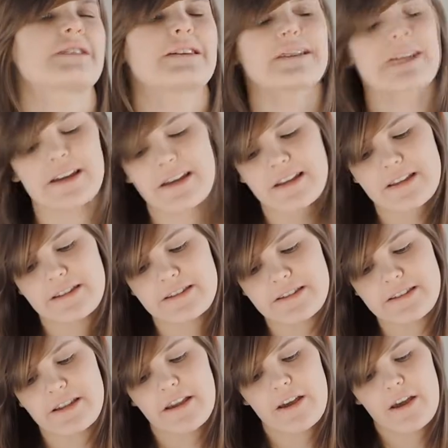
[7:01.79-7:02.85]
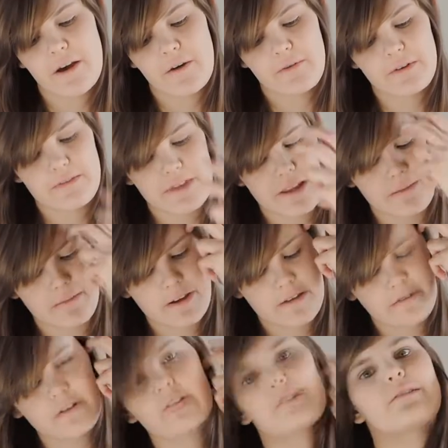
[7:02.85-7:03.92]
break, and with the
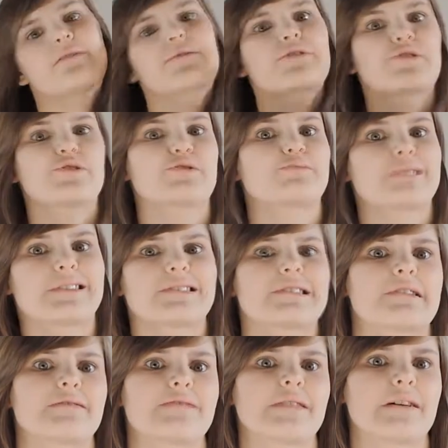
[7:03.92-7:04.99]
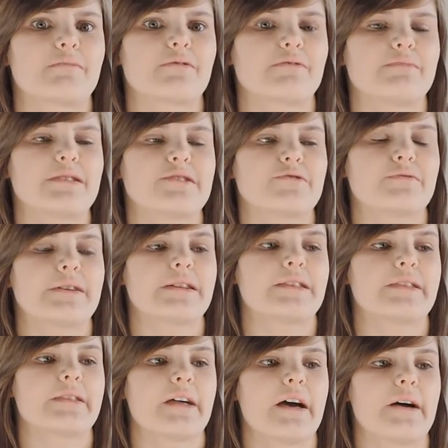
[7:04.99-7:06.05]
amount of cosplay stuff that I'm going to be
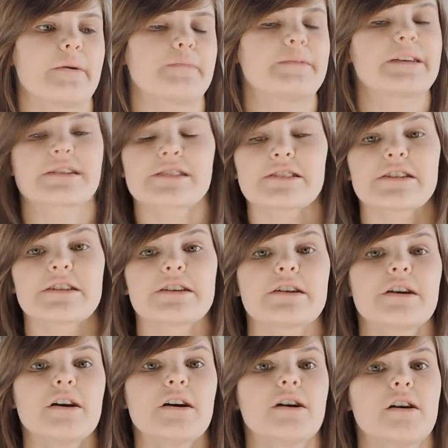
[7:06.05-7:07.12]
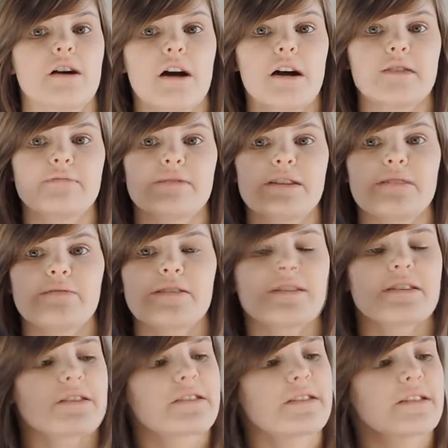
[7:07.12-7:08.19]
doing next year, I'm definitely
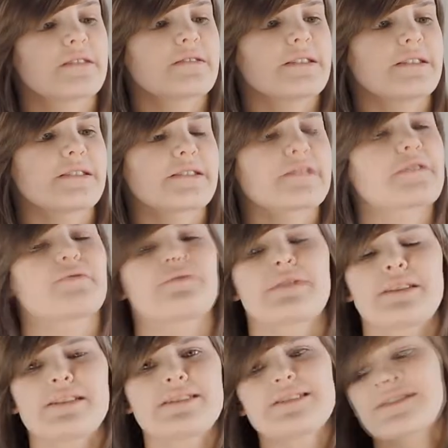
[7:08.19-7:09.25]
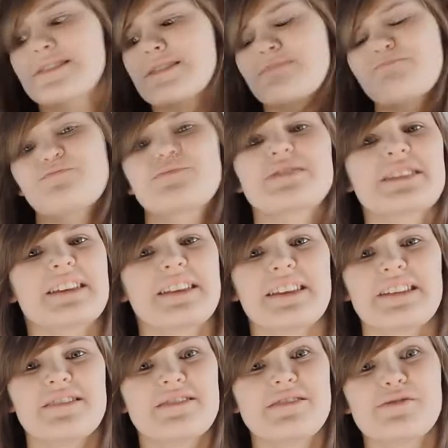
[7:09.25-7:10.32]
going to need these. So this is just a silly
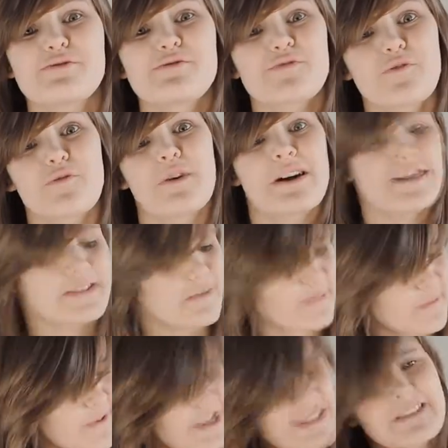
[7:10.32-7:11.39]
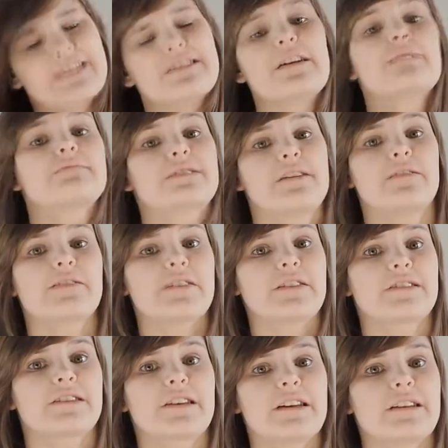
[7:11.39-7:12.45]
useful item which I'm definitely
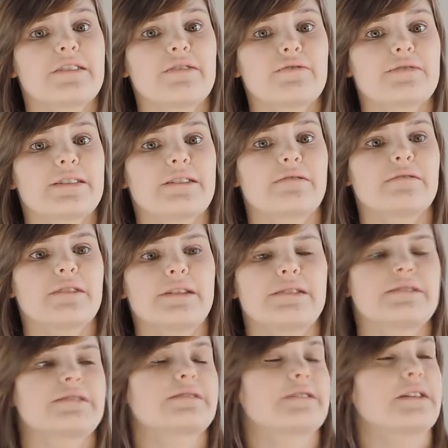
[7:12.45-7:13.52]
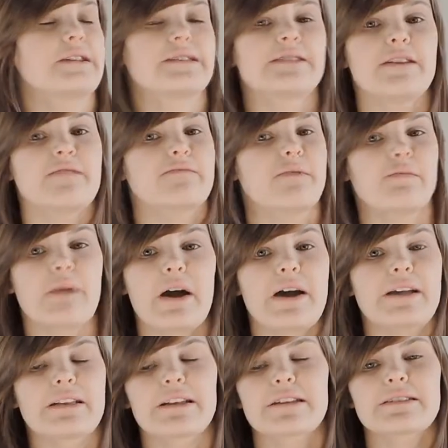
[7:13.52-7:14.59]
going to get a use out, and it saves me
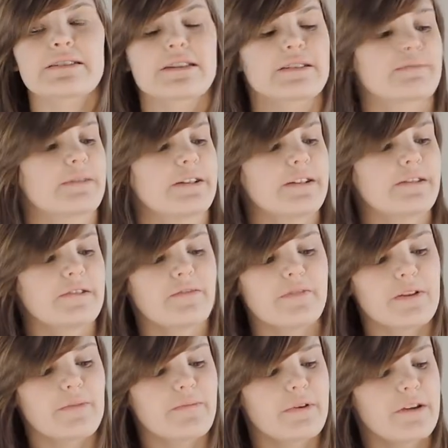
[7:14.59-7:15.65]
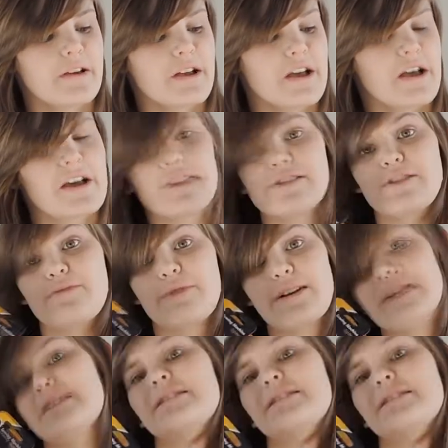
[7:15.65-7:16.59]
buying like 6 million of them. So